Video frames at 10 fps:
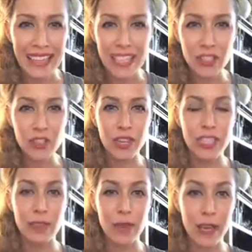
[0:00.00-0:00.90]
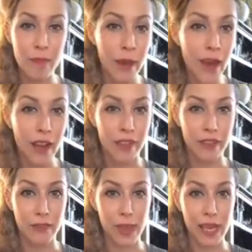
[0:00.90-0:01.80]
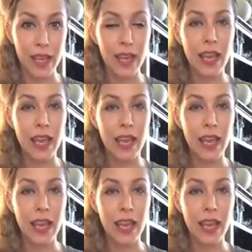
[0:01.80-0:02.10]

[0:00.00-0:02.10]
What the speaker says: They just tried to make a buck off of me."